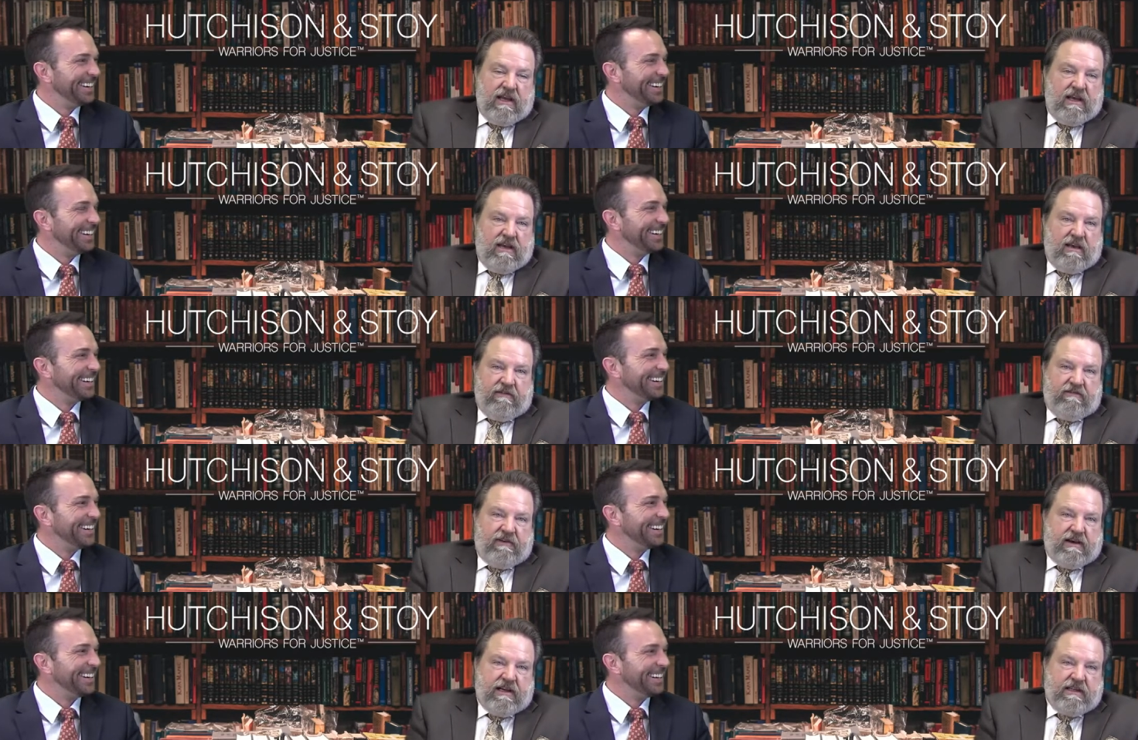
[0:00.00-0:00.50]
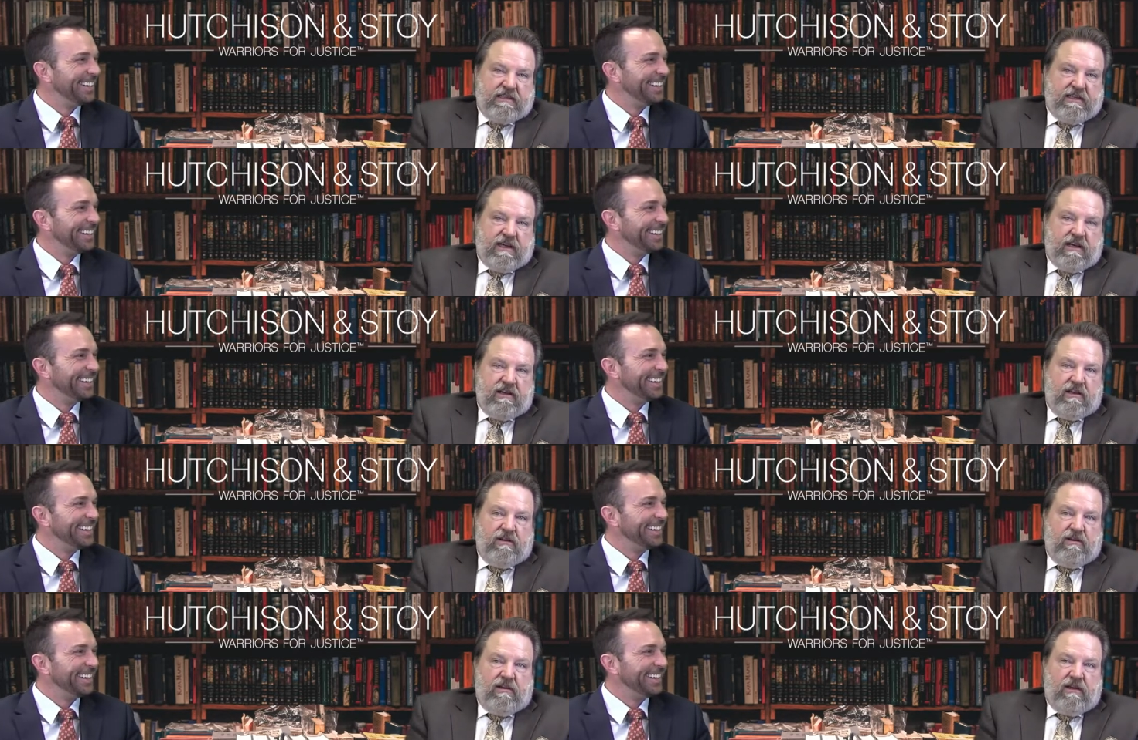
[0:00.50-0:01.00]
Speaker 1: if i tell
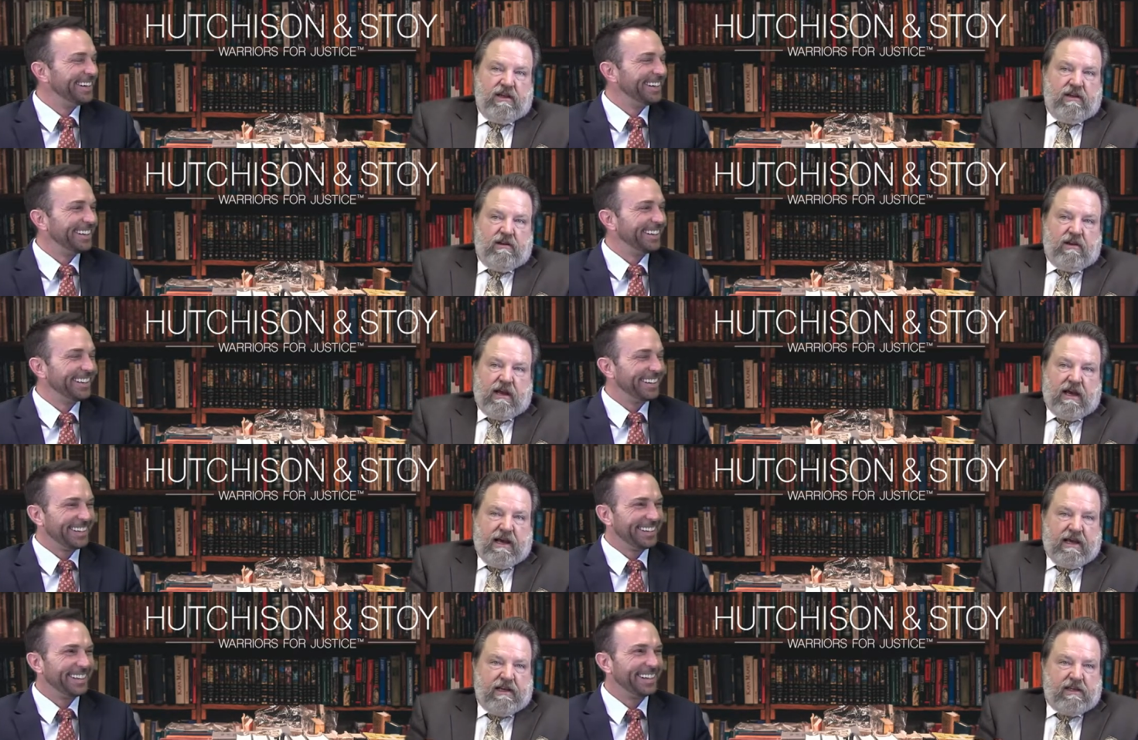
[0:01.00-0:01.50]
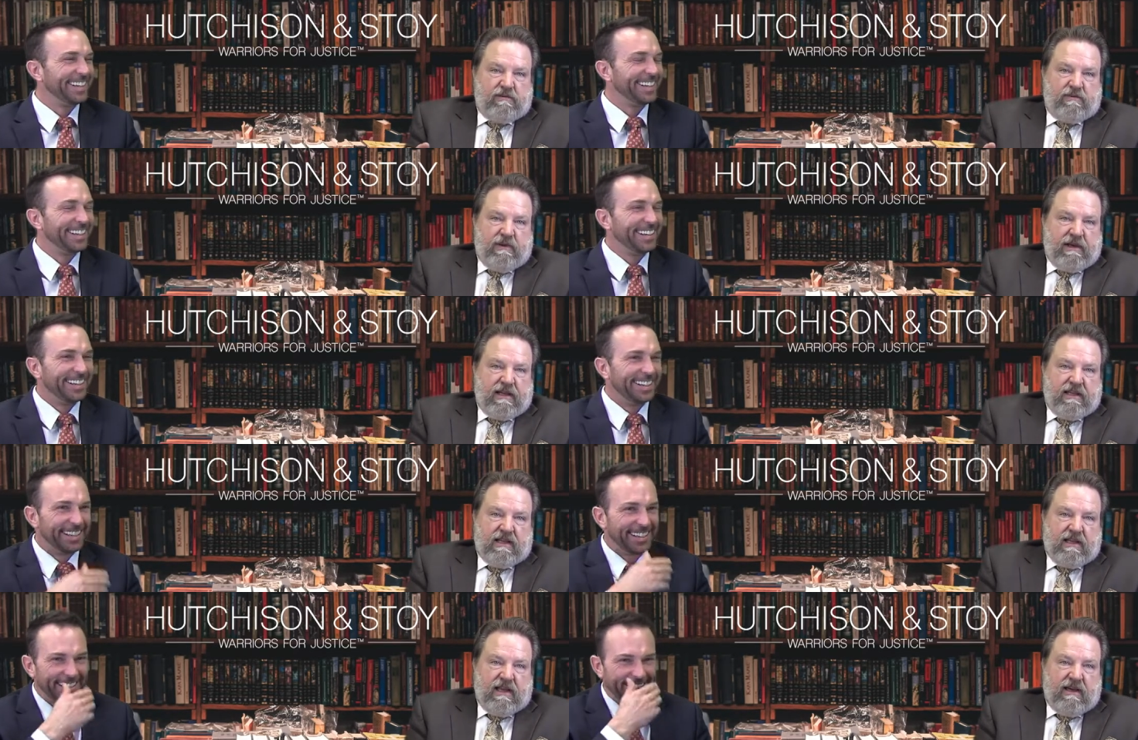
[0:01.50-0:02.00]
you that i
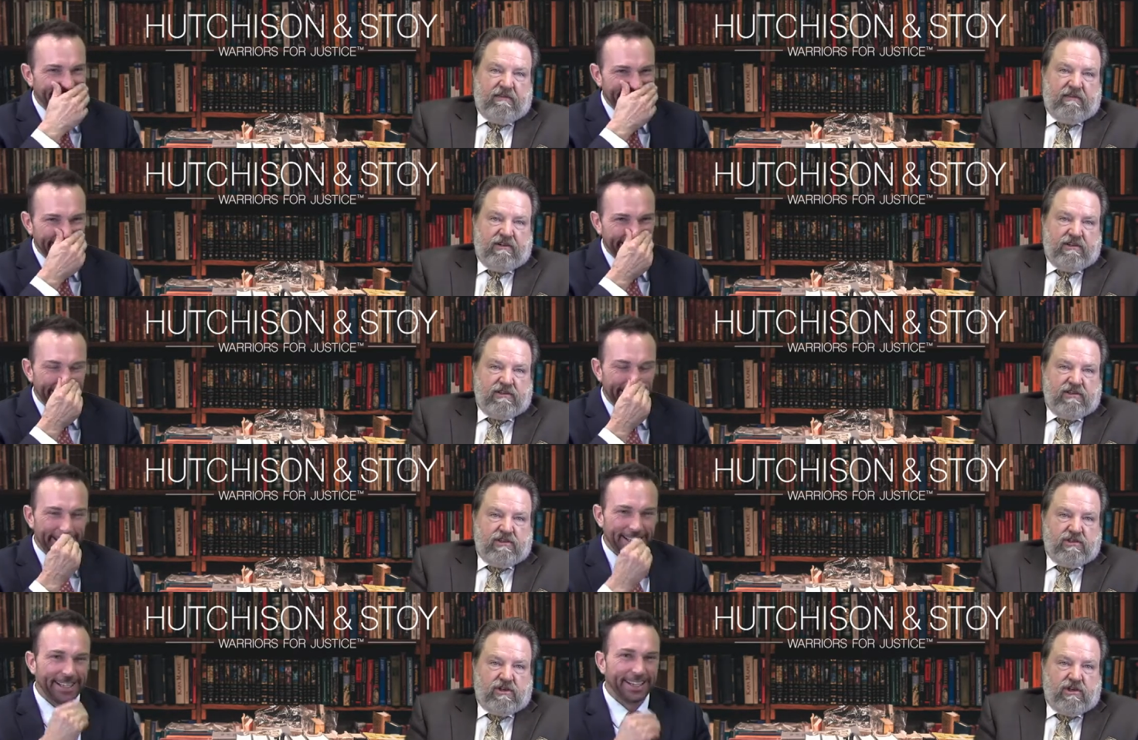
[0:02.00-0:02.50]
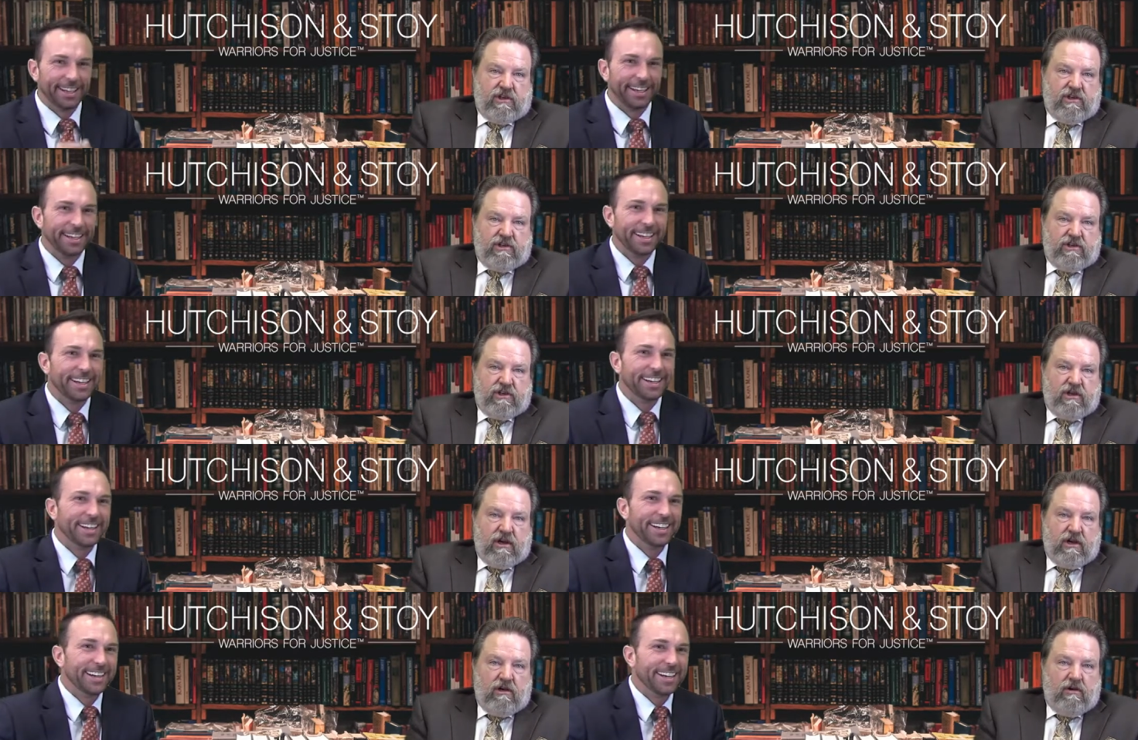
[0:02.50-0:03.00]
expect the evidence is going to
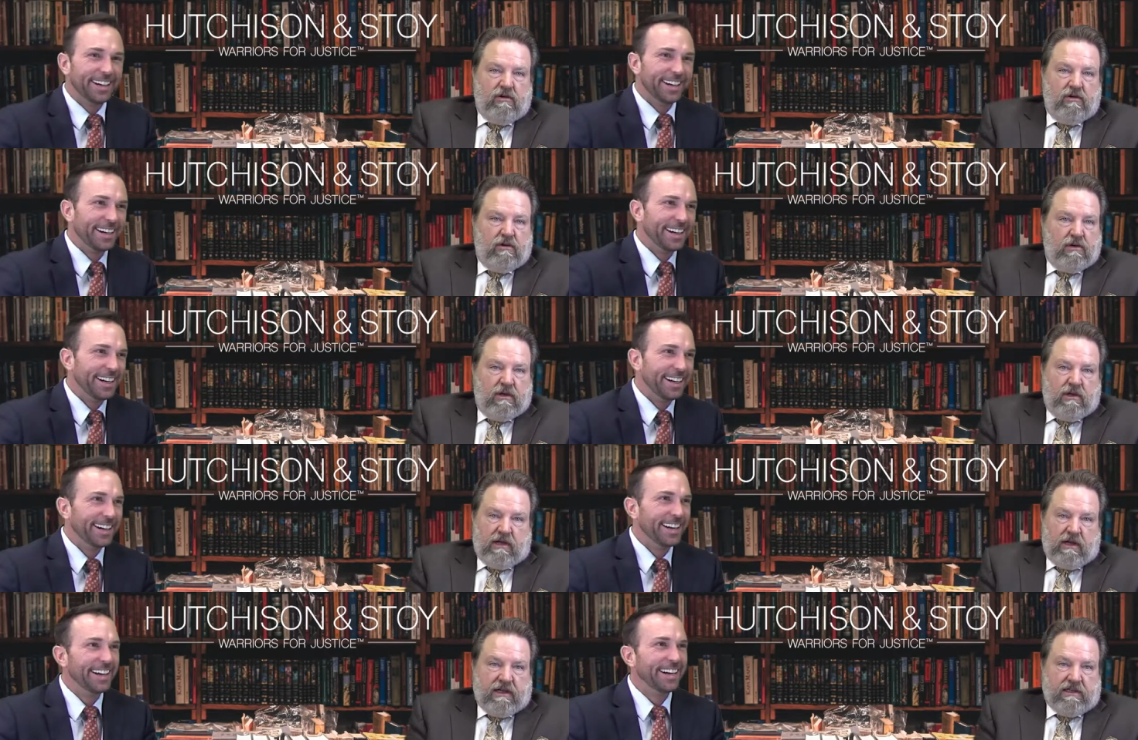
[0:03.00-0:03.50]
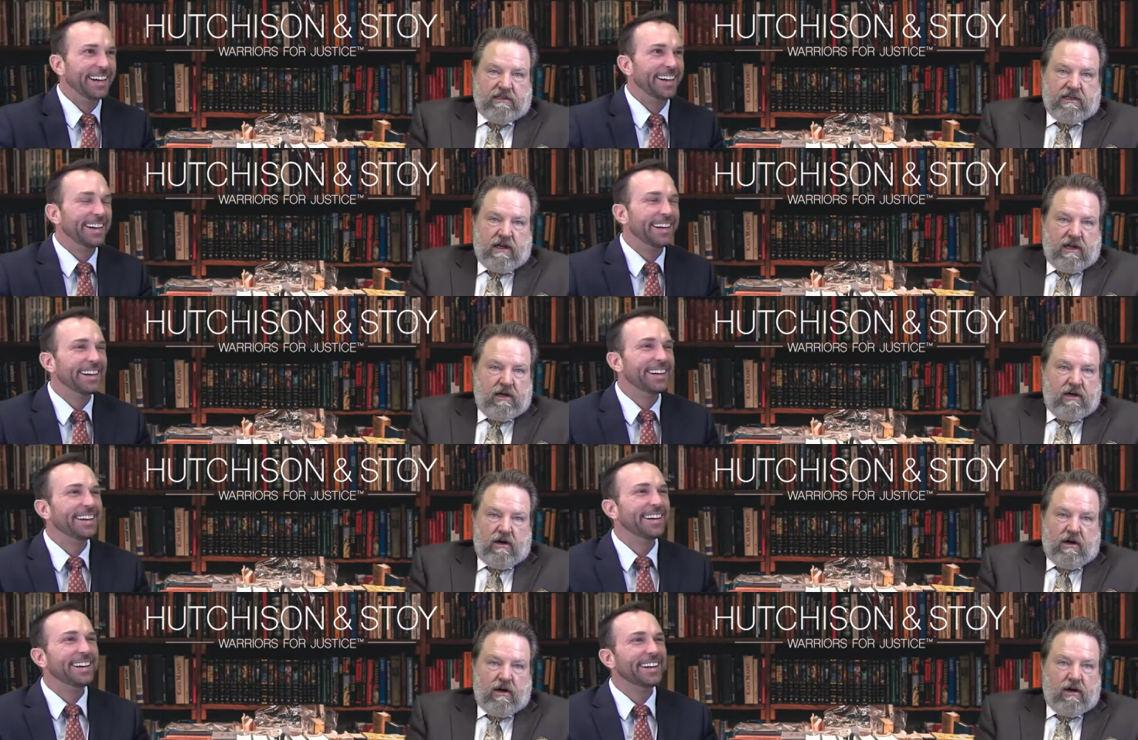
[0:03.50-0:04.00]
show that's not
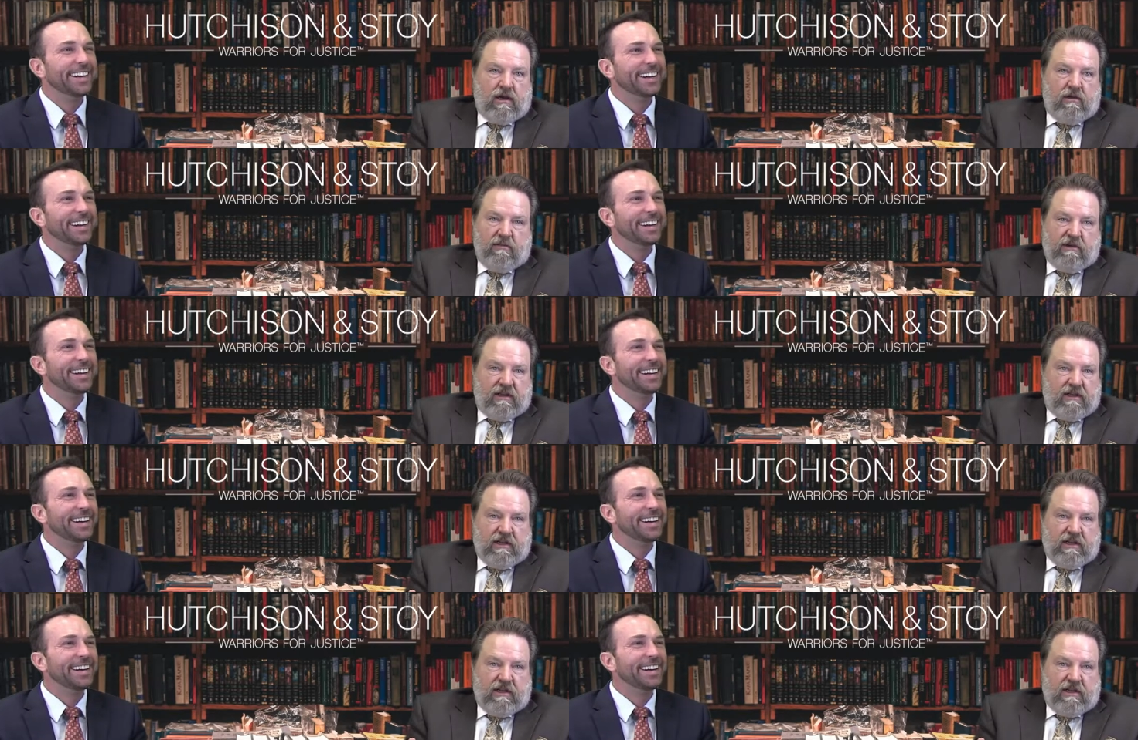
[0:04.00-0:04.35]
an argument.